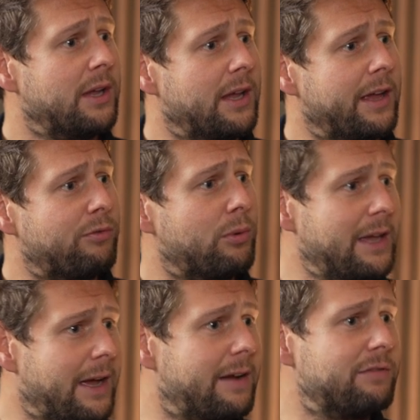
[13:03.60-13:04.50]
if we
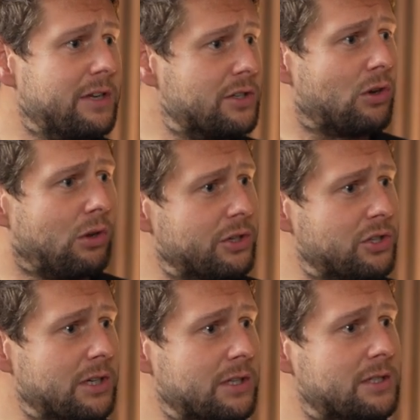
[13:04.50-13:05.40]
have these
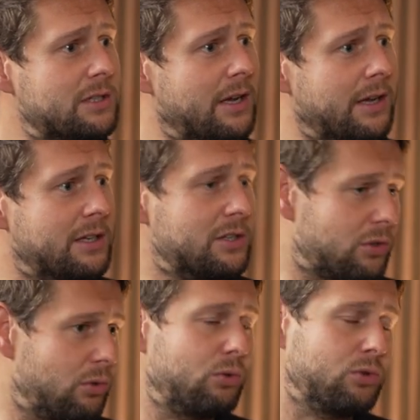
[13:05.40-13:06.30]
colleges and these
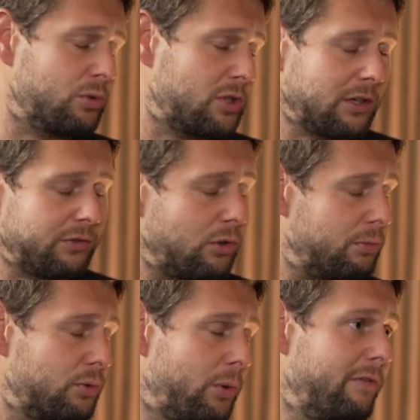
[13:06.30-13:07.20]
schools or sixth
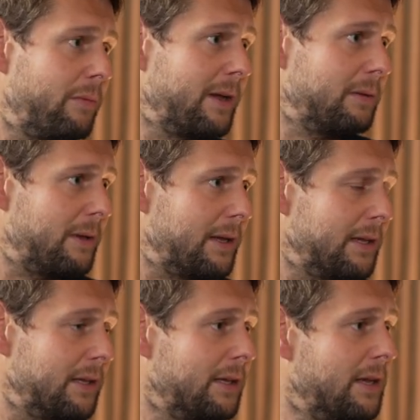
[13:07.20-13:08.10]
forms or whatever it may
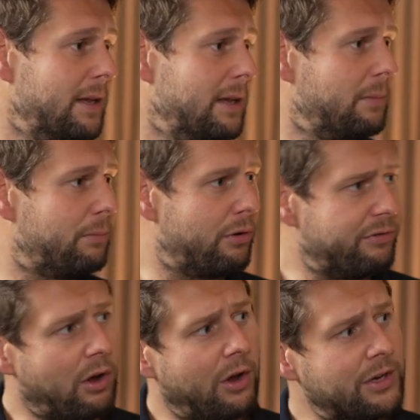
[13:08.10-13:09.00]
be,
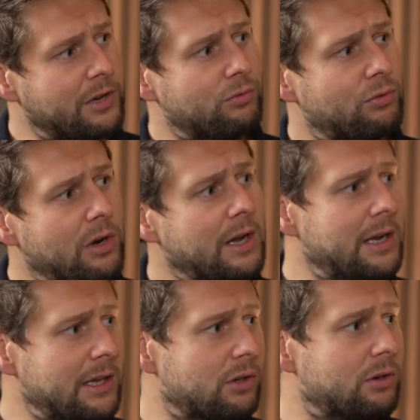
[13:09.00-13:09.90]
providing
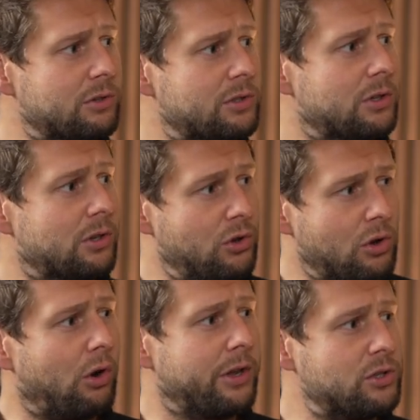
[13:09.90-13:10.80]
really good
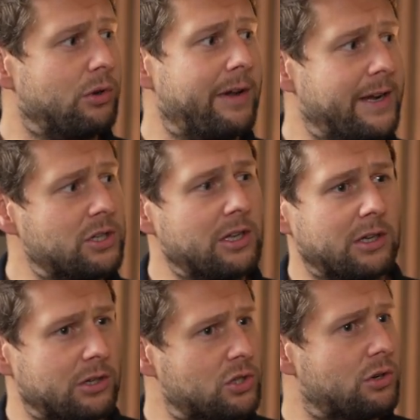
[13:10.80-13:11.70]
knowledge on actually the
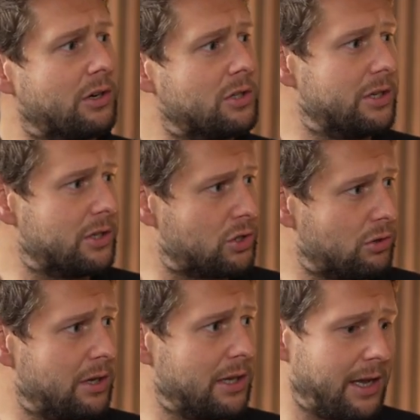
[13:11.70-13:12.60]
construction
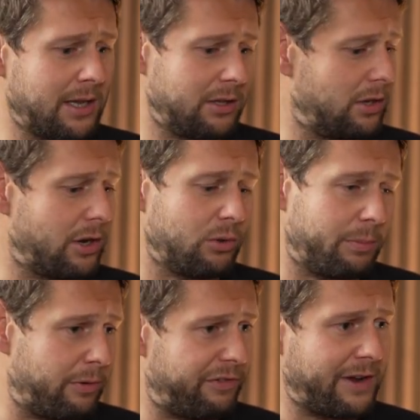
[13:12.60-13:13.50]
industry in, you know, the
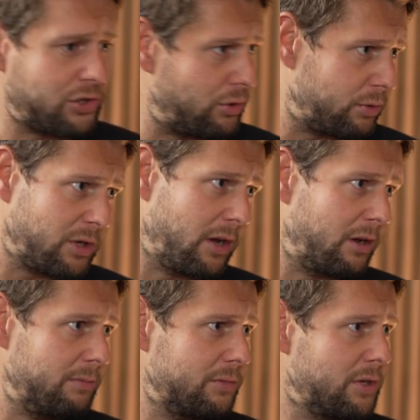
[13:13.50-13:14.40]
professional
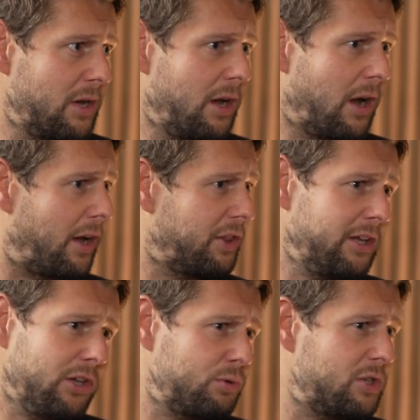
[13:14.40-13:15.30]
terms, I
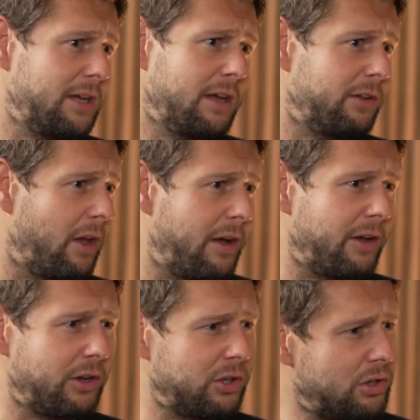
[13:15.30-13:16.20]
think you'll see a
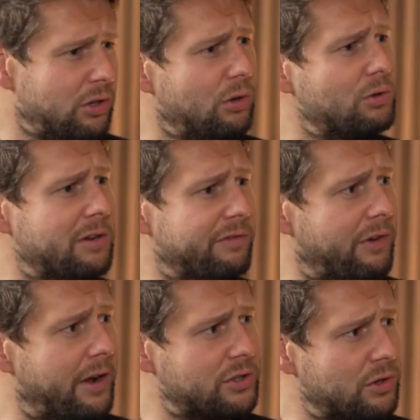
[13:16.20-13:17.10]
huge
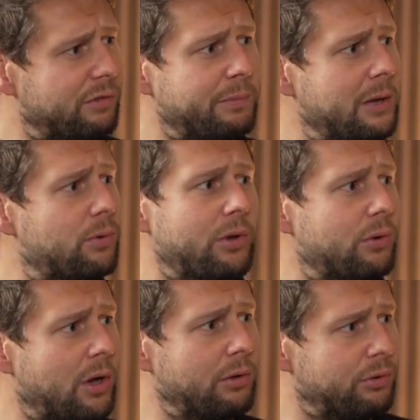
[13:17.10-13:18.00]
influx of people that will
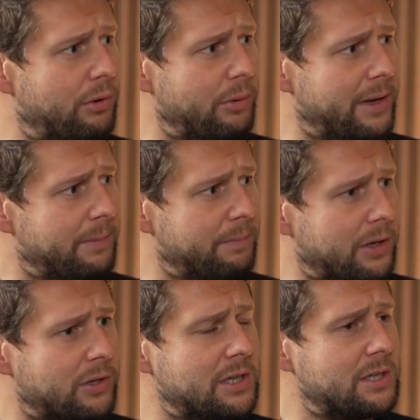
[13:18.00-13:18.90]
go through it,
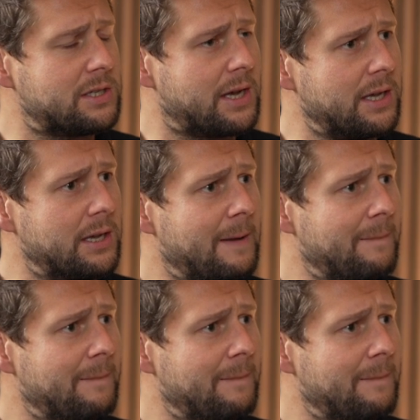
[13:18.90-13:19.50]
because you